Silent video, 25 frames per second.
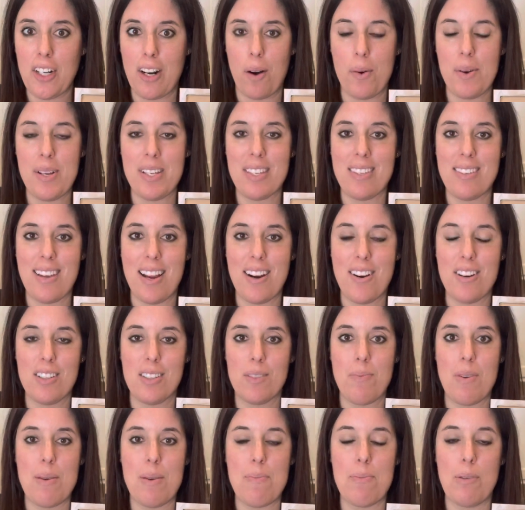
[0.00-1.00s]
always scares
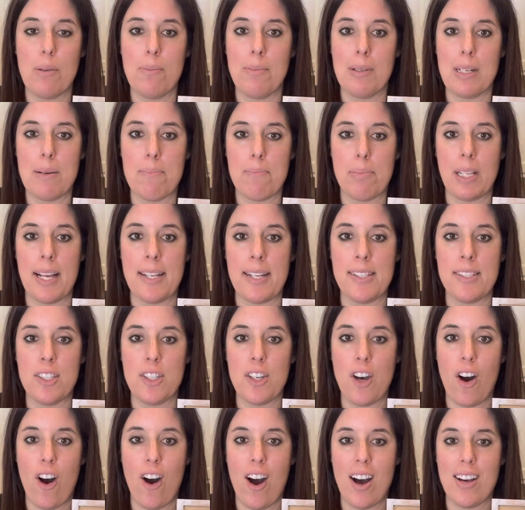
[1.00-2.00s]
people, but it blends
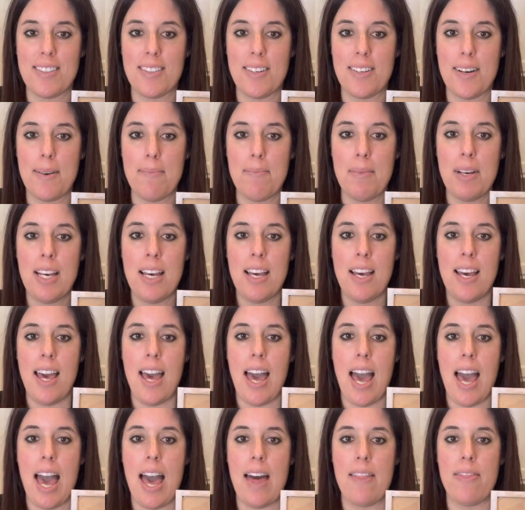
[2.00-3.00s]
awesome.
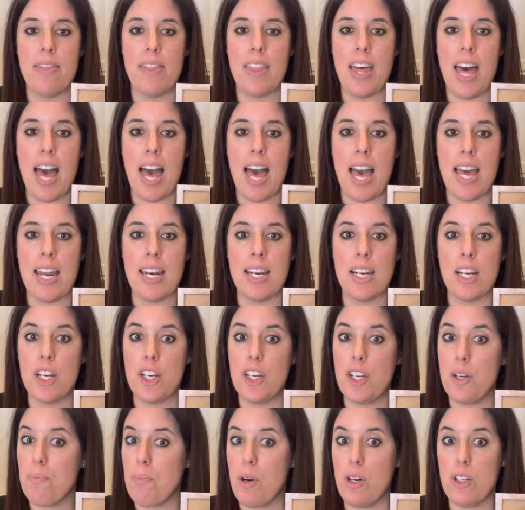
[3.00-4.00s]
And then
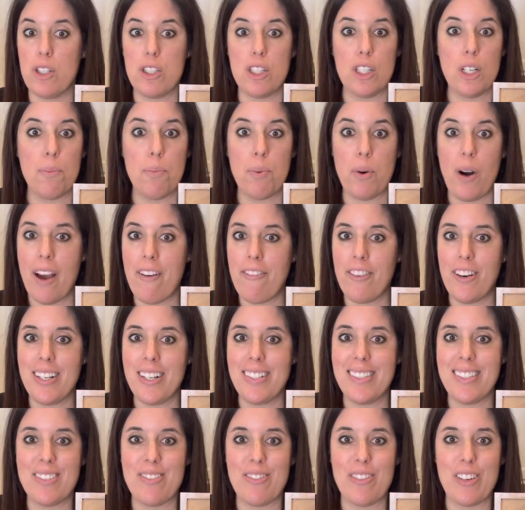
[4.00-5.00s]
personal
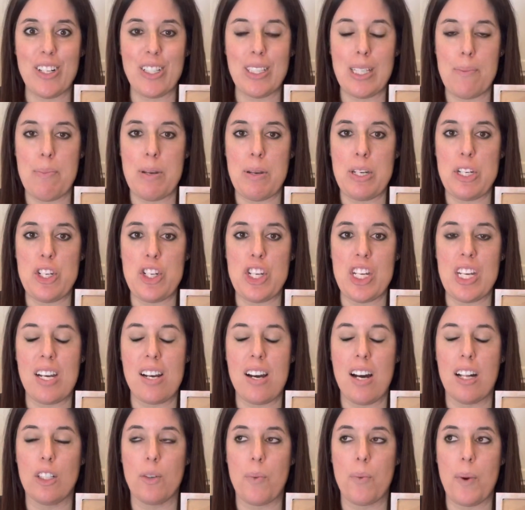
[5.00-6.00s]
preference for lip and cheek
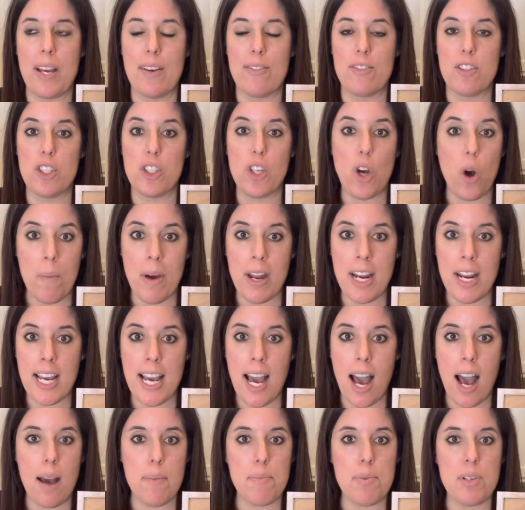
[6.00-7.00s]
color. We have so many
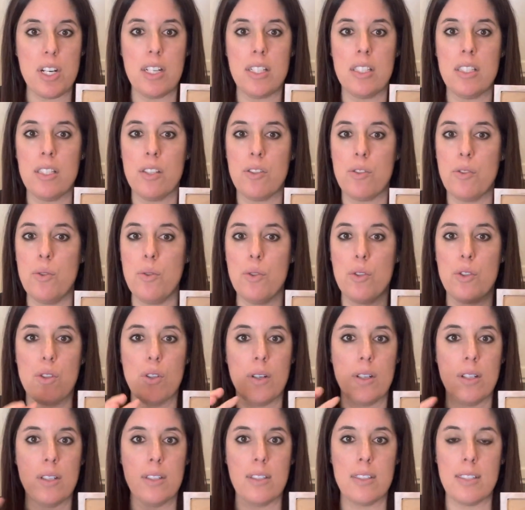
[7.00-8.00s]
options,
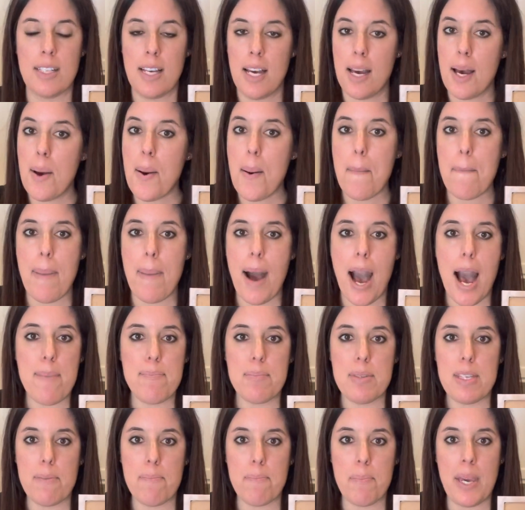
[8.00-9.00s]
neutrals,
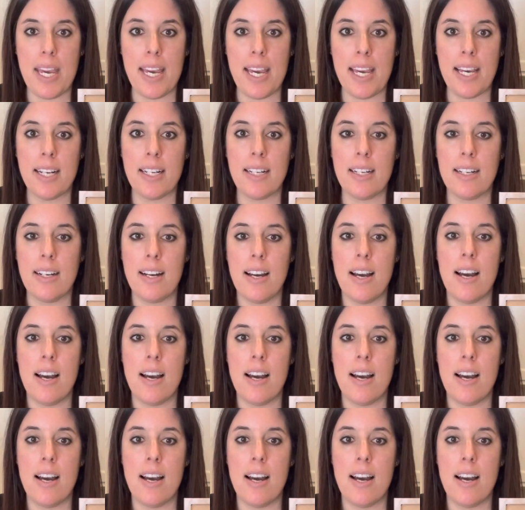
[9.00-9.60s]
pops of pink,